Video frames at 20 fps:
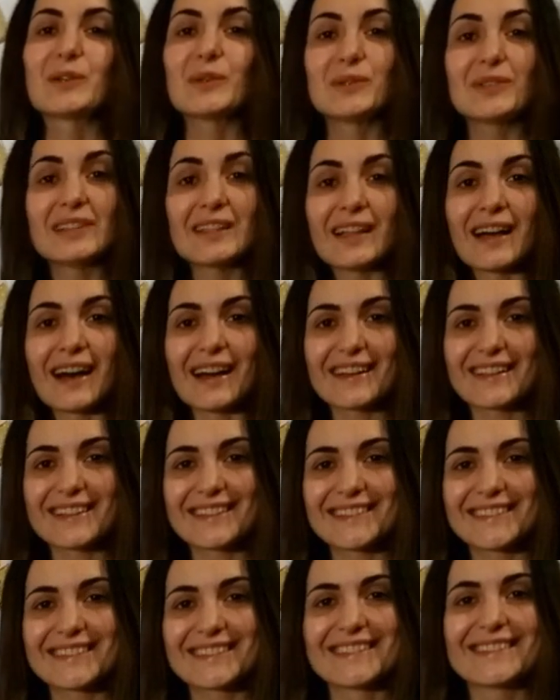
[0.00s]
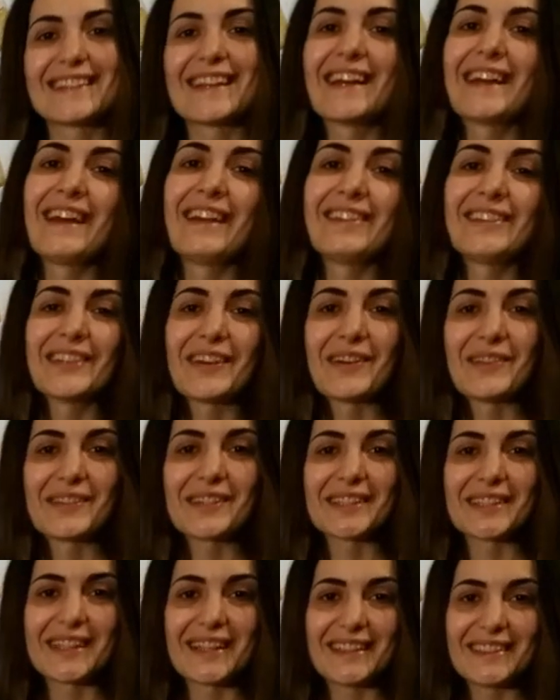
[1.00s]
Good luck and have
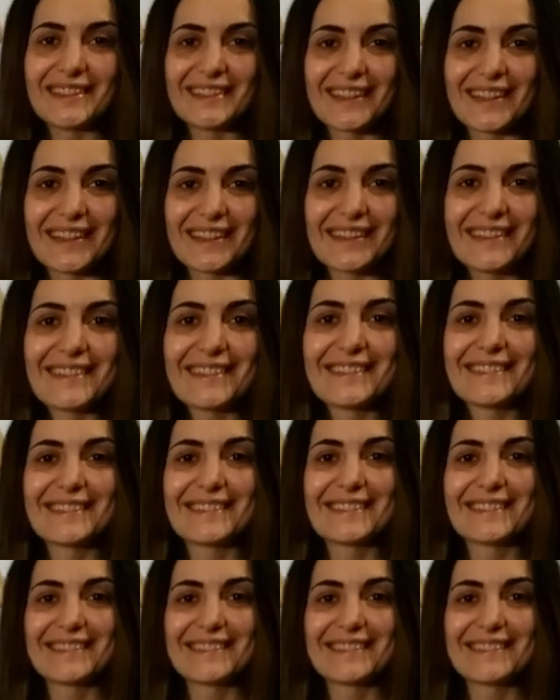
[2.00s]
a great day.